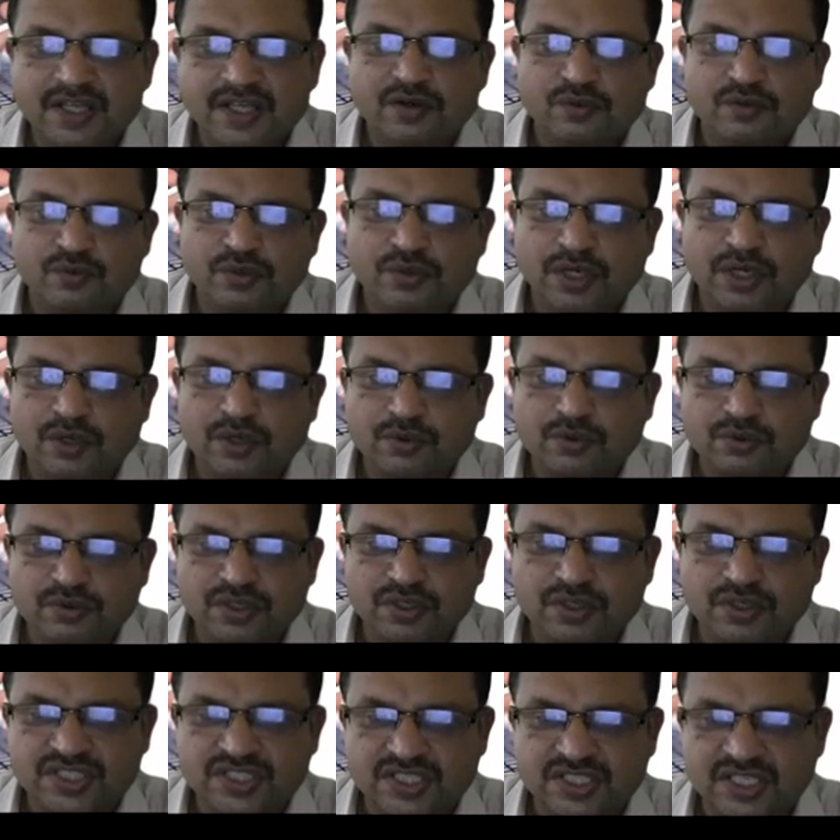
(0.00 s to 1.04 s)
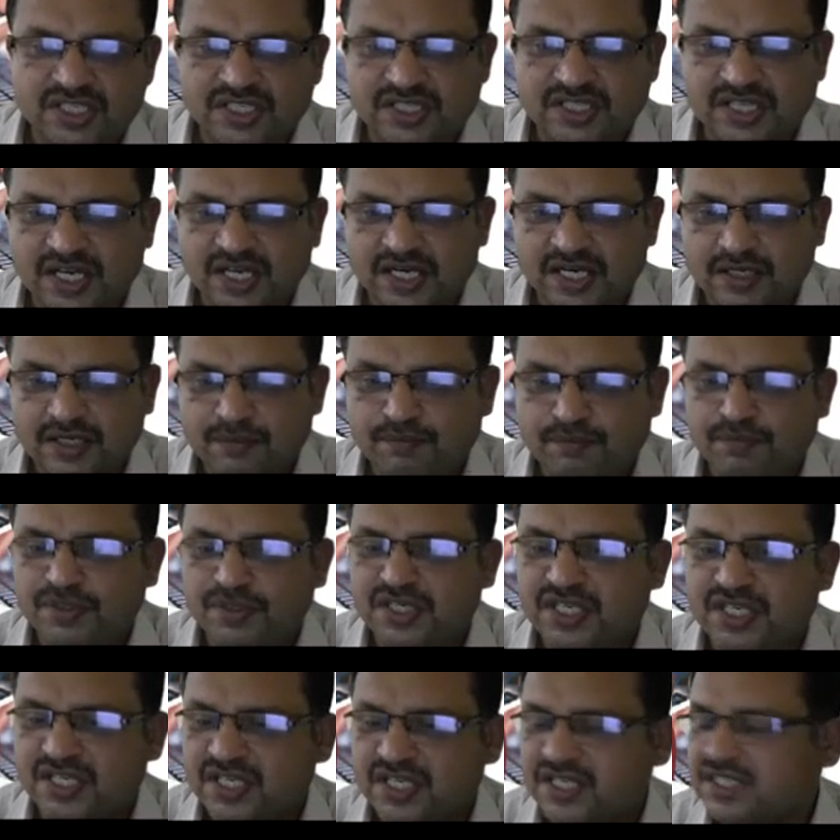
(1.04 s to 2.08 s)
we have to consider that
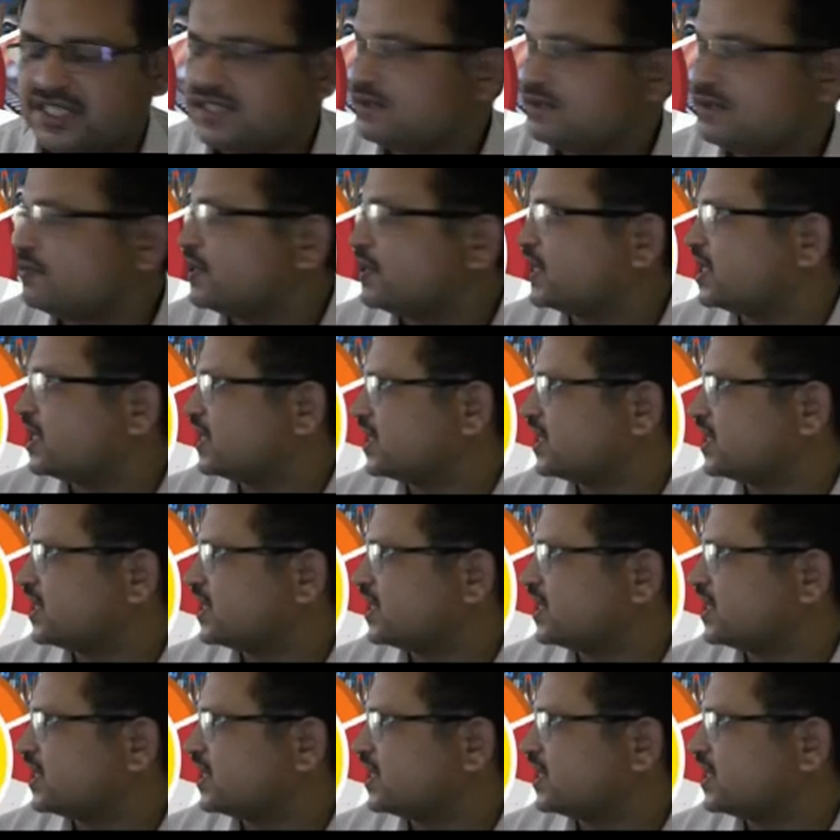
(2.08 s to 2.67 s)
pinion is weaker